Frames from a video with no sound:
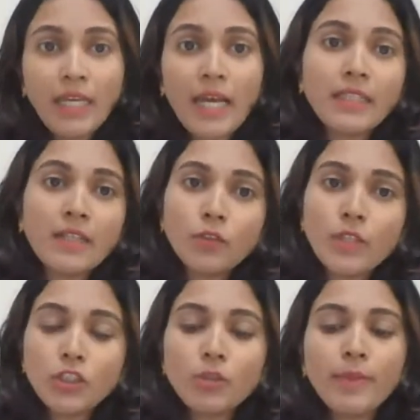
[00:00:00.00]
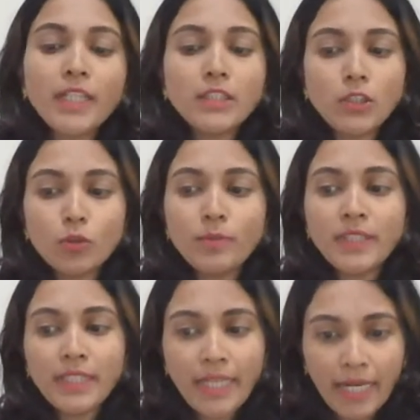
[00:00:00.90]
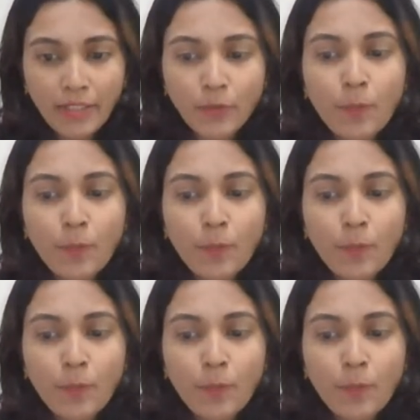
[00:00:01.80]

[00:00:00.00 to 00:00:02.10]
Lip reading: and therefore they should be consumed in the diet.